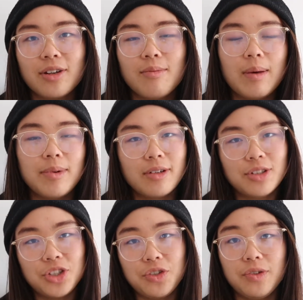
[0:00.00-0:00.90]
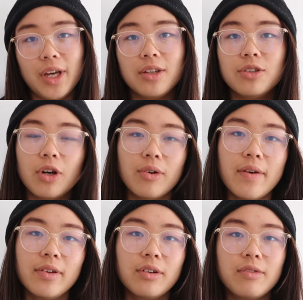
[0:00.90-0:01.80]
maybe you're a student and you don't
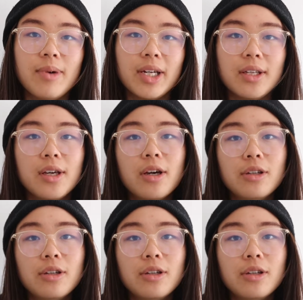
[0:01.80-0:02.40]
have a lot of money